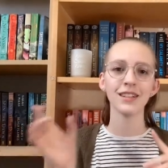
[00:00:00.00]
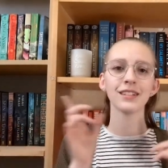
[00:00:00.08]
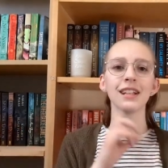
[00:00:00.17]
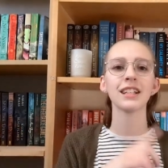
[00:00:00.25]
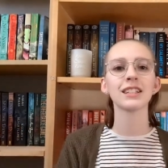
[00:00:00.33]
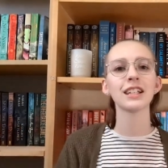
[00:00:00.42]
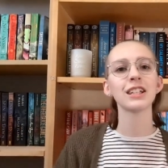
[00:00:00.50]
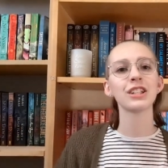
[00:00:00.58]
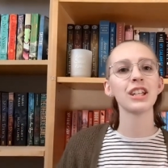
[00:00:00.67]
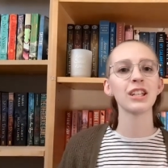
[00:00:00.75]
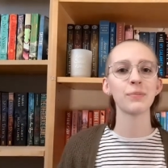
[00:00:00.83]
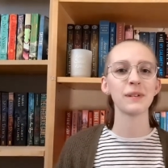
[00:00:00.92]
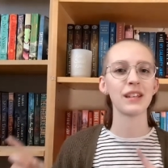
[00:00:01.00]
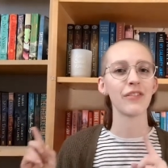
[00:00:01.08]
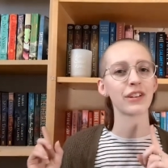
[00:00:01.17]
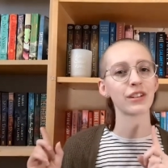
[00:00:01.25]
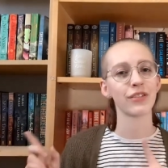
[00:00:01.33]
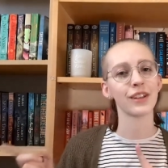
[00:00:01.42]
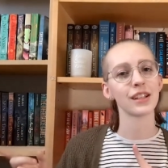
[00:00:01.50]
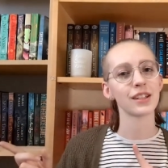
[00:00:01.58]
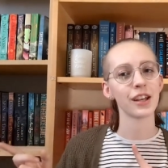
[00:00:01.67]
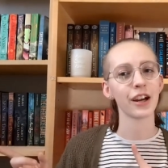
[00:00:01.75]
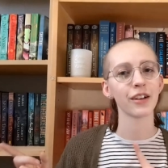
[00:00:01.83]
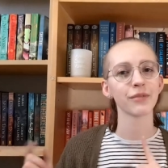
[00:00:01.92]
So let's get into the specifics for this
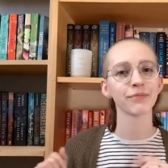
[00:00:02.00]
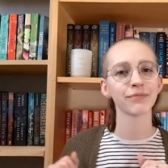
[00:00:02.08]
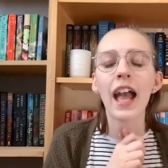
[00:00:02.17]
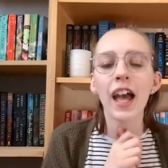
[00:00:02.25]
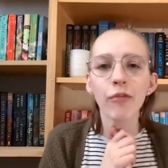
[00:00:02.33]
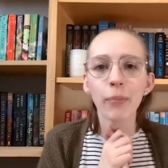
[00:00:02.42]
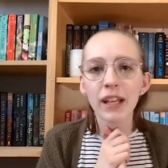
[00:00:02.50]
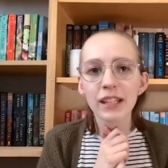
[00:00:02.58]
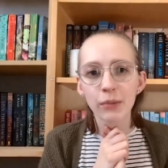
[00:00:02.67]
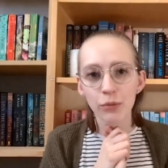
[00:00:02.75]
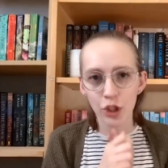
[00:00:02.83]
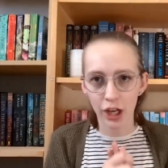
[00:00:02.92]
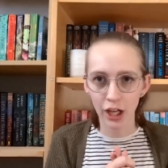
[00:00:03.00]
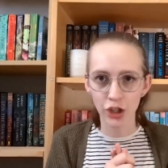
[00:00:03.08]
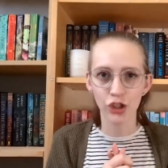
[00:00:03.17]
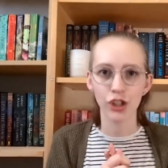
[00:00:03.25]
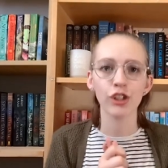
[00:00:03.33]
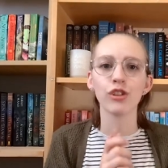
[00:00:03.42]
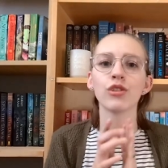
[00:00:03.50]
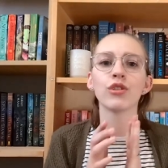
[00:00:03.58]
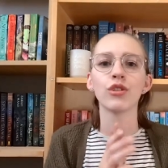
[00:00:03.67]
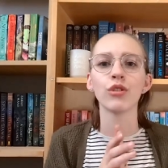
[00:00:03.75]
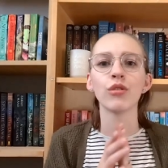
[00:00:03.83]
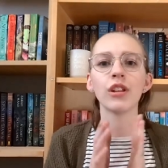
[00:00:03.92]
year. I have made some changes
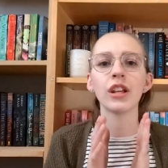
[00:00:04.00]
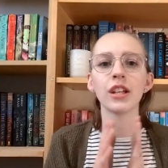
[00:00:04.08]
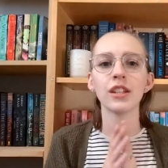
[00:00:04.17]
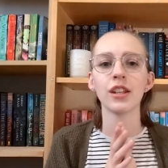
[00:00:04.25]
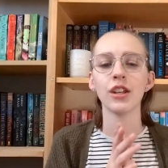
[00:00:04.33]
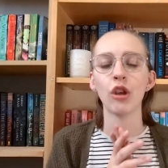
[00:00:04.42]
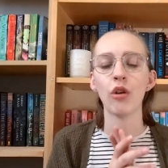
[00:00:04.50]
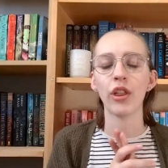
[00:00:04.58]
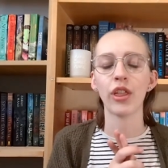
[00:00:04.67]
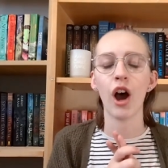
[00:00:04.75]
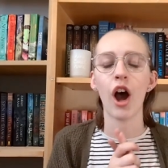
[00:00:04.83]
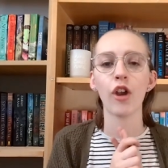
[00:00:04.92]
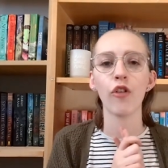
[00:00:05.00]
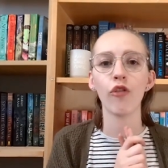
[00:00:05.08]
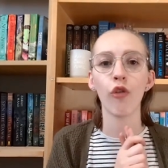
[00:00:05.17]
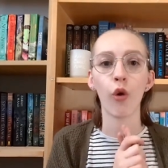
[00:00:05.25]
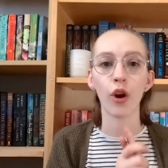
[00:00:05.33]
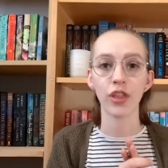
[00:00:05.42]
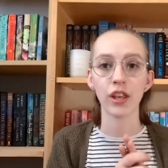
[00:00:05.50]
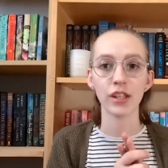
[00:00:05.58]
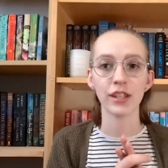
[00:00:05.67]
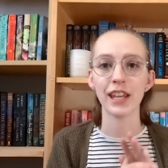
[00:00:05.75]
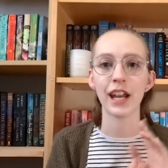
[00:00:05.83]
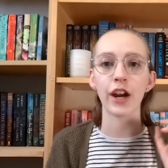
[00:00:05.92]
to the Continue-A-Thon for
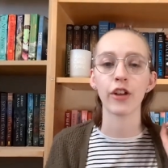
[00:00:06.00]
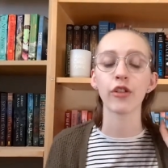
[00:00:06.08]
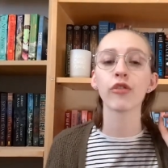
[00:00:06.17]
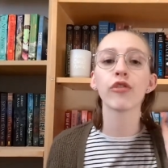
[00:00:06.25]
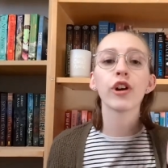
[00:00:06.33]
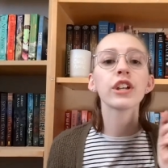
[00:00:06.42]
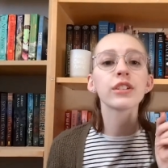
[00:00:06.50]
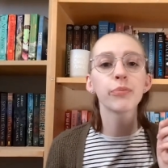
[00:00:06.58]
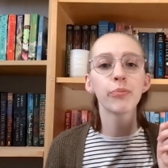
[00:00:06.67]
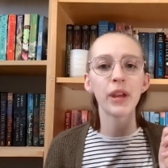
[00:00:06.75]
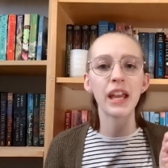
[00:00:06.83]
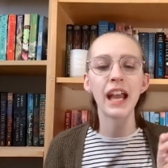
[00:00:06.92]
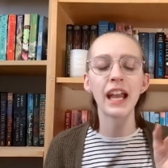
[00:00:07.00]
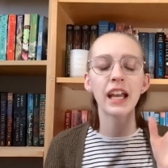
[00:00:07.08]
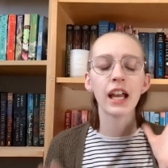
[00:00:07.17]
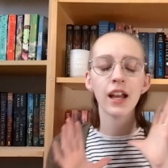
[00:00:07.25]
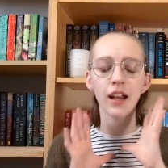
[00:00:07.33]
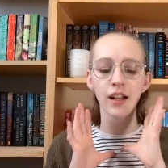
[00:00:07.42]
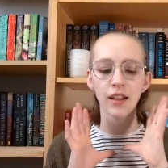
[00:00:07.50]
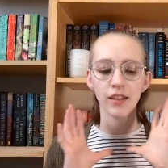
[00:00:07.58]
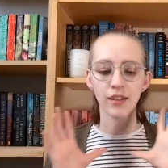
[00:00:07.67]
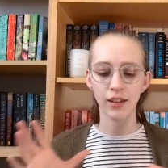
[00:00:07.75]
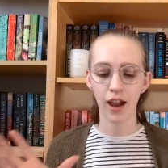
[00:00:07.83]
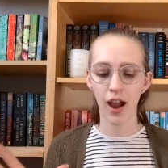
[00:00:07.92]
this year. The first being the
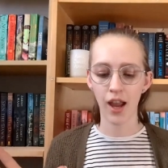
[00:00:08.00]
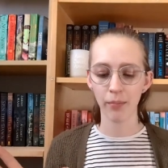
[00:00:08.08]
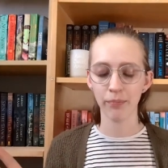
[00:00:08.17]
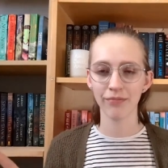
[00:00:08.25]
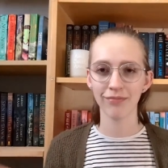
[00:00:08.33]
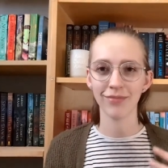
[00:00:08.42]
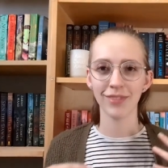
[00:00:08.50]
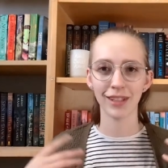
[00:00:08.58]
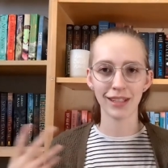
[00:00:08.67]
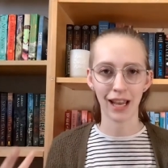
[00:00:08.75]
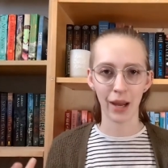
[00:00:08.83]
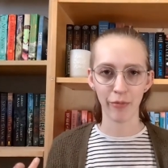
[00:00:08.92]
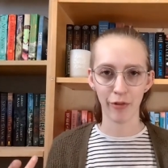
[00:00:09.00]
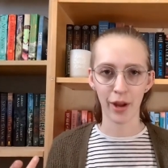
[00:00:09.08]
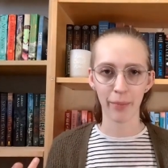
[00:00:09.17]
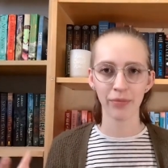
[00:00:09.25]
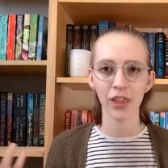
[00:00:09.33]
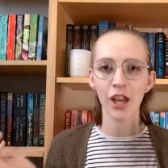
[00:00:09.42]
time, the time frame.